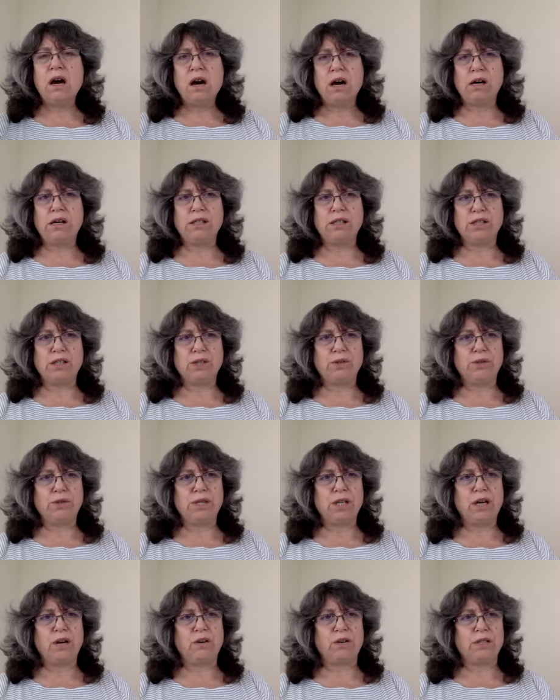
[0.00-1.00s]
on
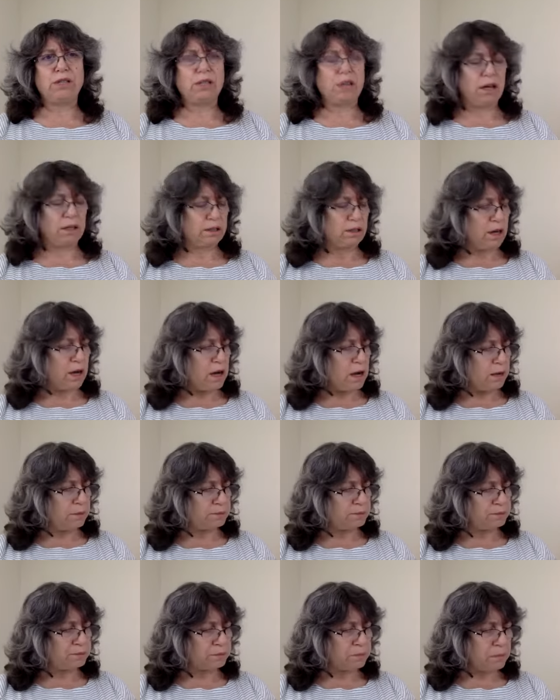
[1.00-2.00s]

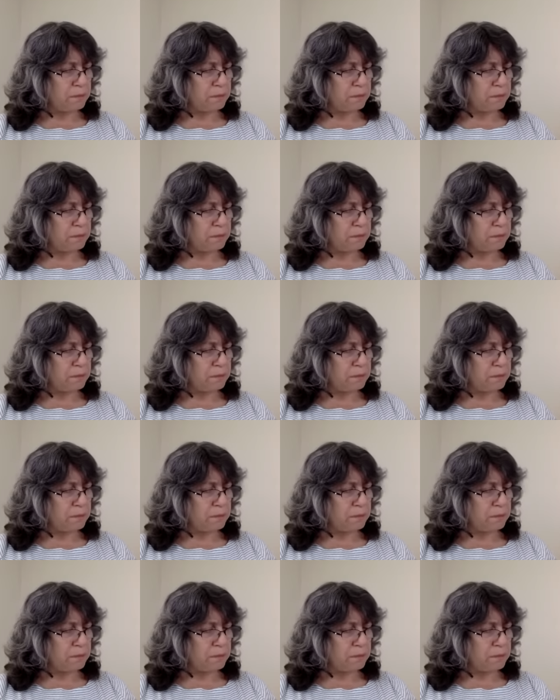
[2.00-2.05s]
doterra.com.